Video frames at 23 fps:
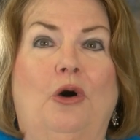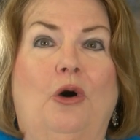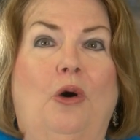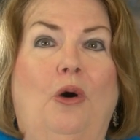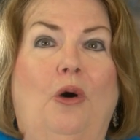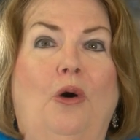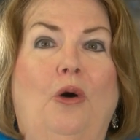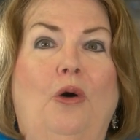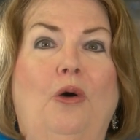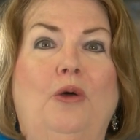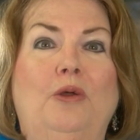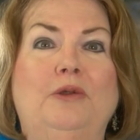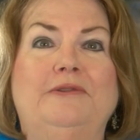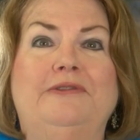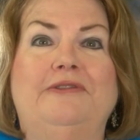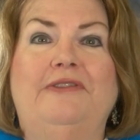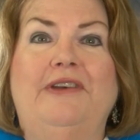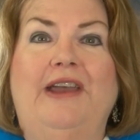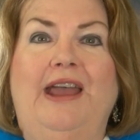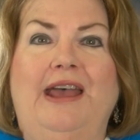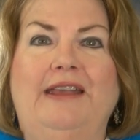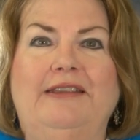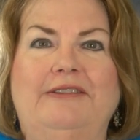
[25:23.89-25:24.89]
Hold
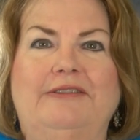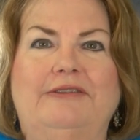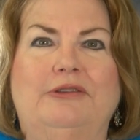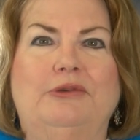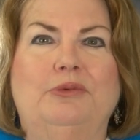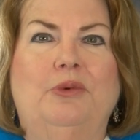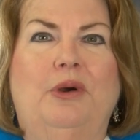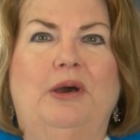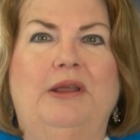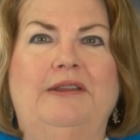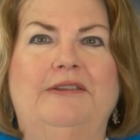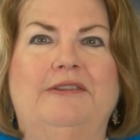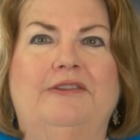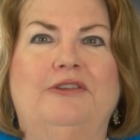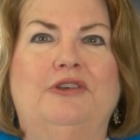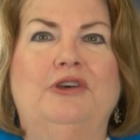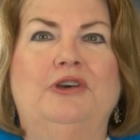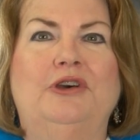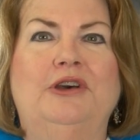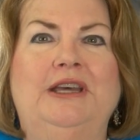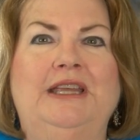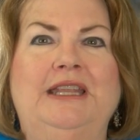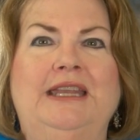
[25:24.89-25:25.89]
fast to what is
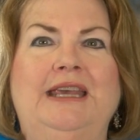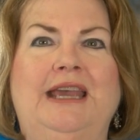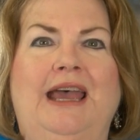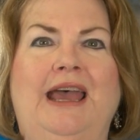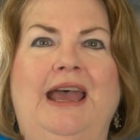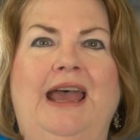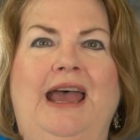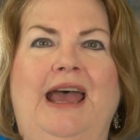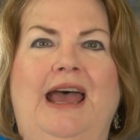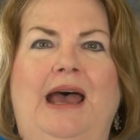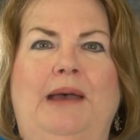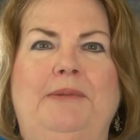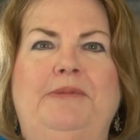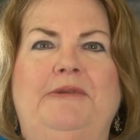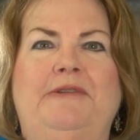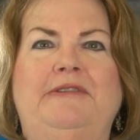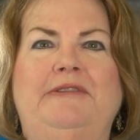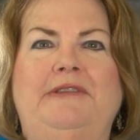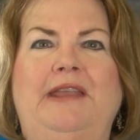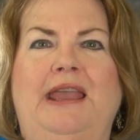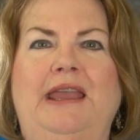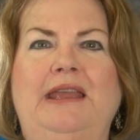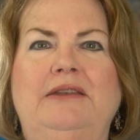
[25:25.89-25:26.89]
good,
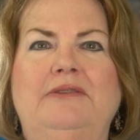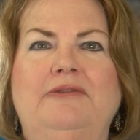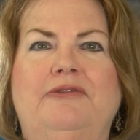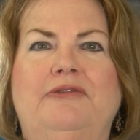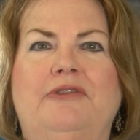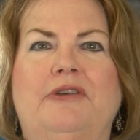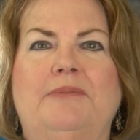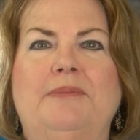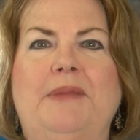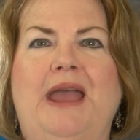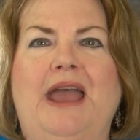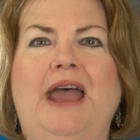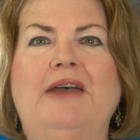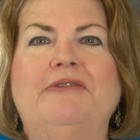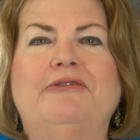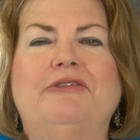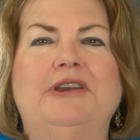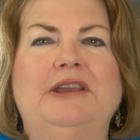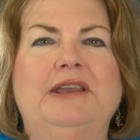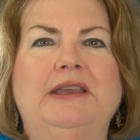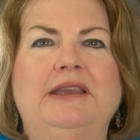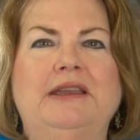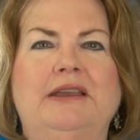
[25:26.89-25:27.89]
abstain from
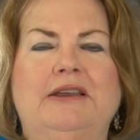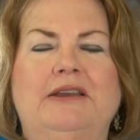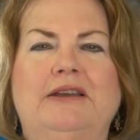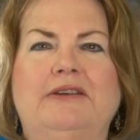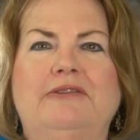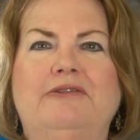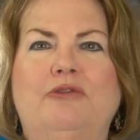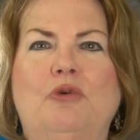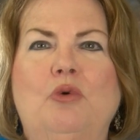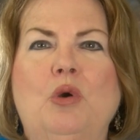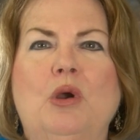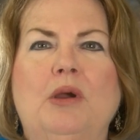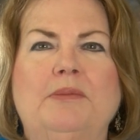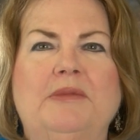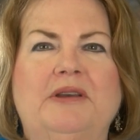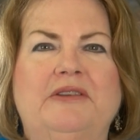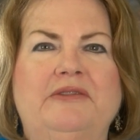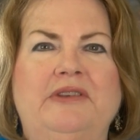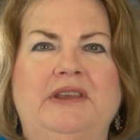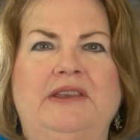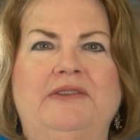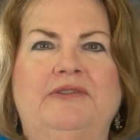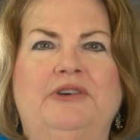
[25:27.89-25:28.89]
every form
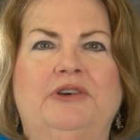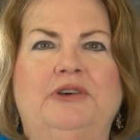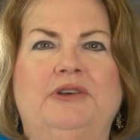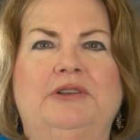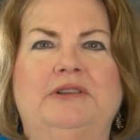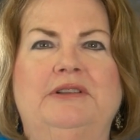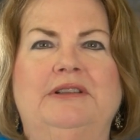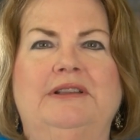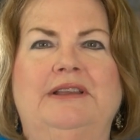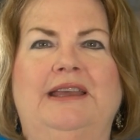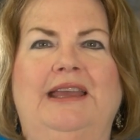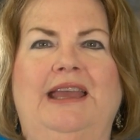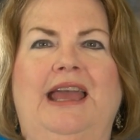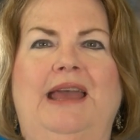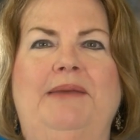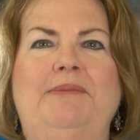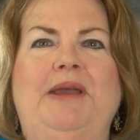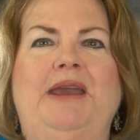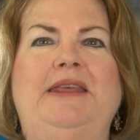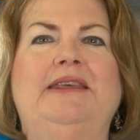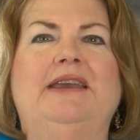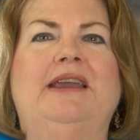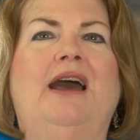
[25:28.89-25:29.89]
of evil, and
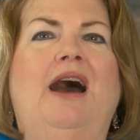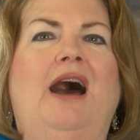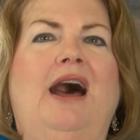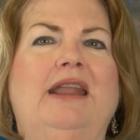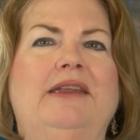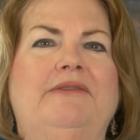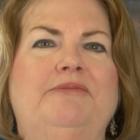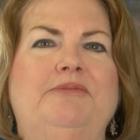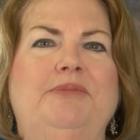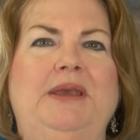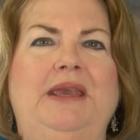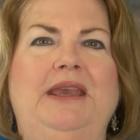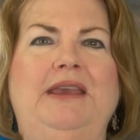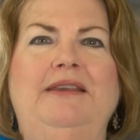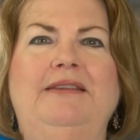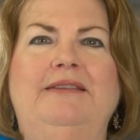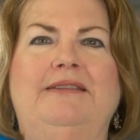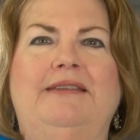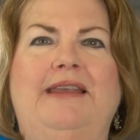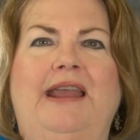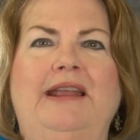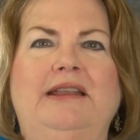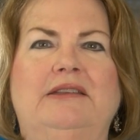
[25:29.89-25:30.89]
may the God of
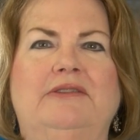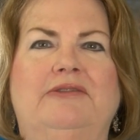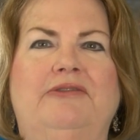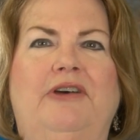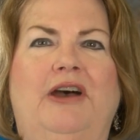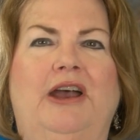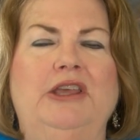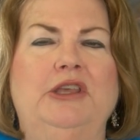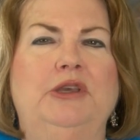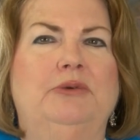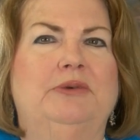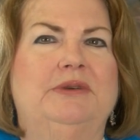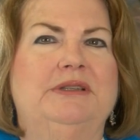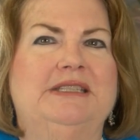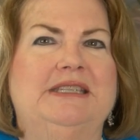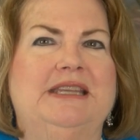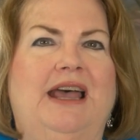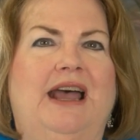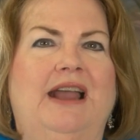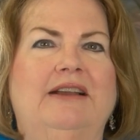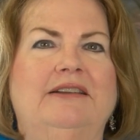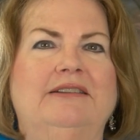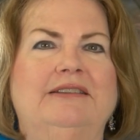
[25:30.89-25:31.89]
peace sanctify you
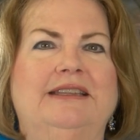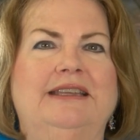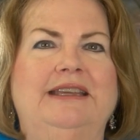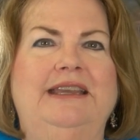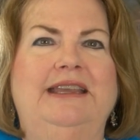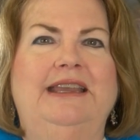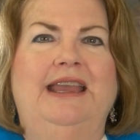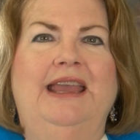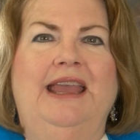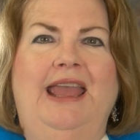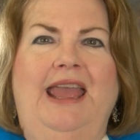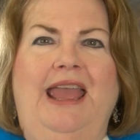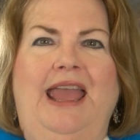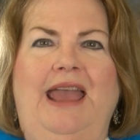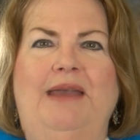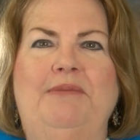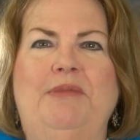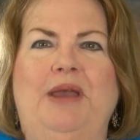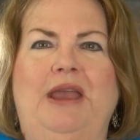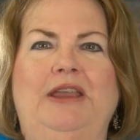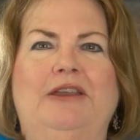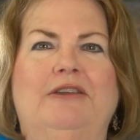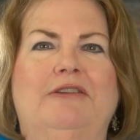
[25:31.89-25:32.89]
entirely,
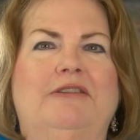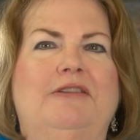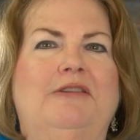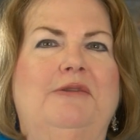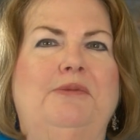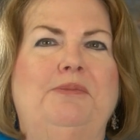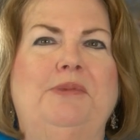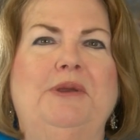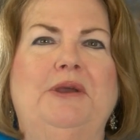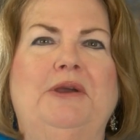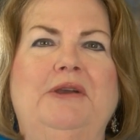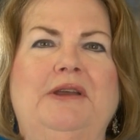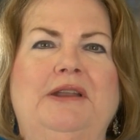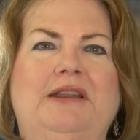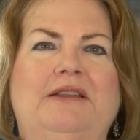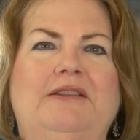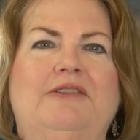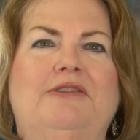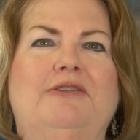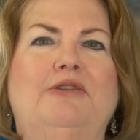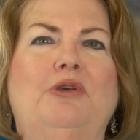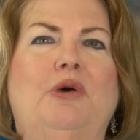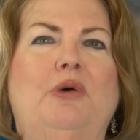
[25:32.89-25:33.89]
and may your spirit
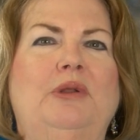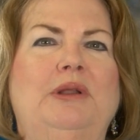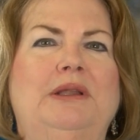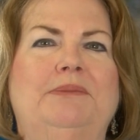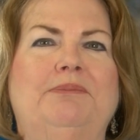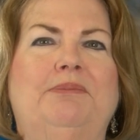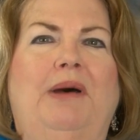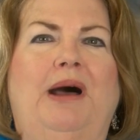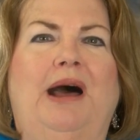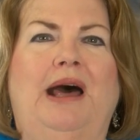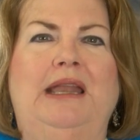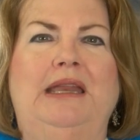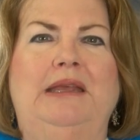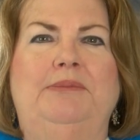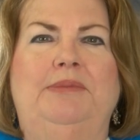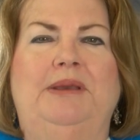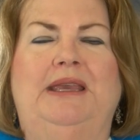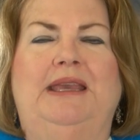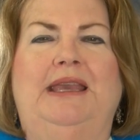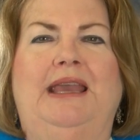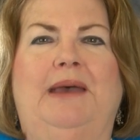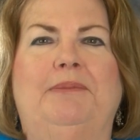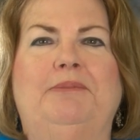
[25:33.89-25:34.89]
and soul and body
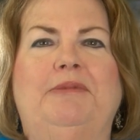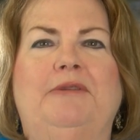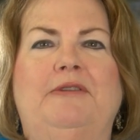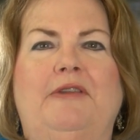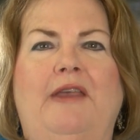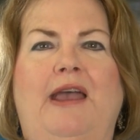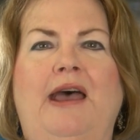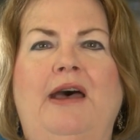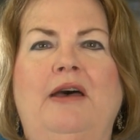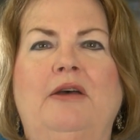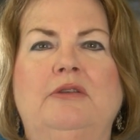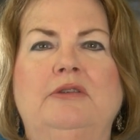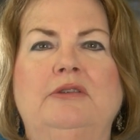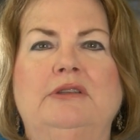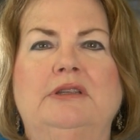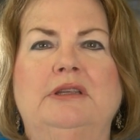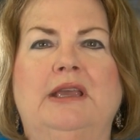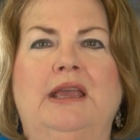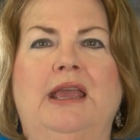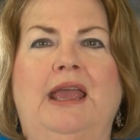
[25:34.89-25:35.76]
be kept sound